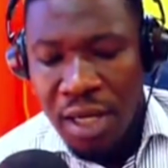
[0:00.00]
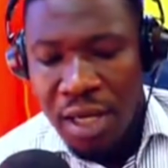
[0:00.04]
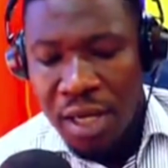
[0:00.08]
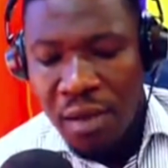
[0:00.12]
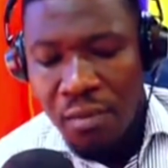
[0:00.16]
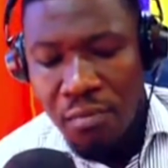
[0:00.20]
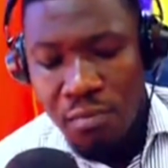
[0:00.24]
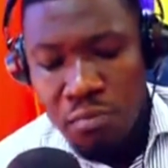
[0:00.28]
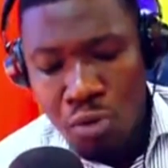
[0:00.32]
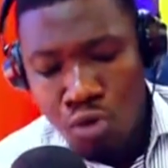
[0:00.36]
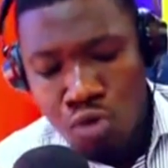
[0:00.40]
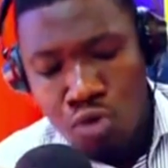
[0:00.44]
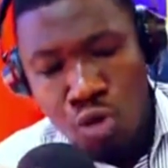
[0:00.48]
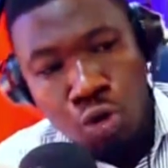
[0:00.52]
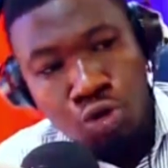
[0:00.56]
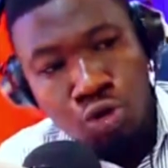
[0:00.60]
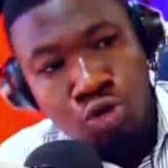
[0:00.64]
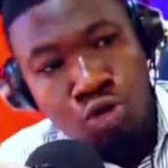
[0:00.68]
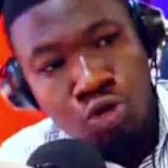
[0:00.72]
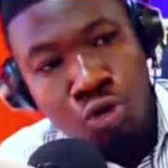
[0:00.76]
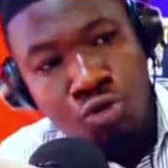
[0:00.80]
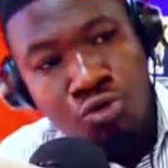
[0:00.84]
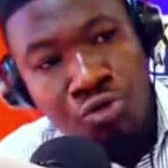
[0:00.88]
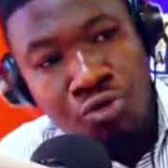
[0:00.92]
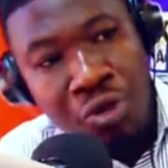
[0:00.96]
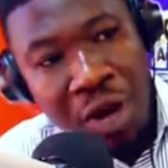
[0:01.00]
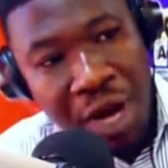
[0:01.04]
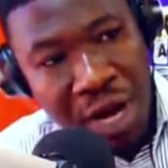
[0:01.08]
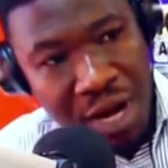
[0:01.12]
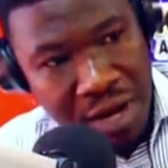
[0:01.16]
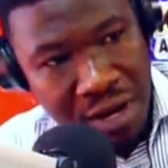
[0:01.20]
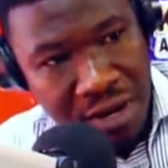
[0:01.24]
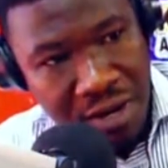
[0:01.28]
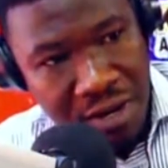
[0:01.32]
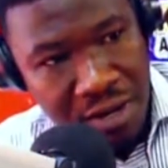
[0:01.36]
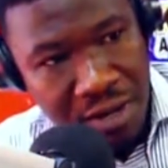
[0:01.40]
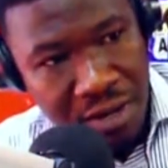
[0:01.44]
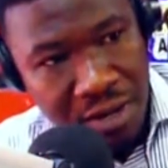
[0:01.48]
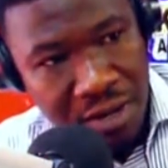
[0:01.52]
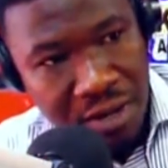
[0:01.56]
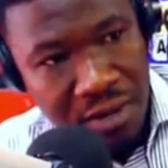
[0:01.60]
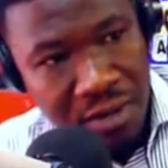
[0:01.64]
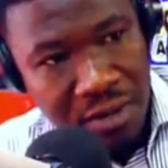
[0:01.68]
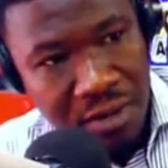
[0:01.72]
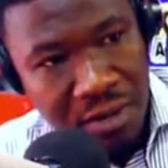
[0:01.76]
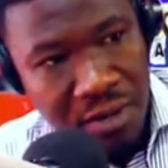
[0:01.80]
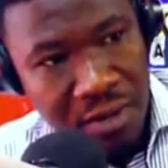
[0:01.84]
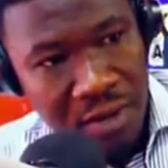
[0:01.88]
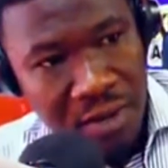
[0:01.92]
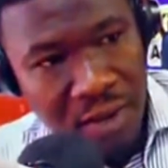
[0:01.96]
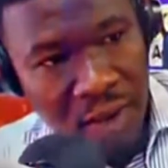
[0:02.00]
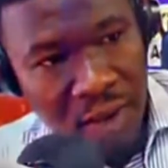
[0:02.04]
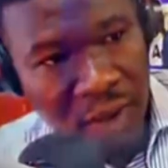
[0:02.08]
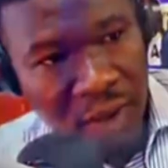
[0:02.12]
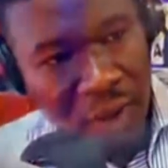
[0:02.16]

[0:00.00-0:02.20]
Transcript: bun kotodwe so manya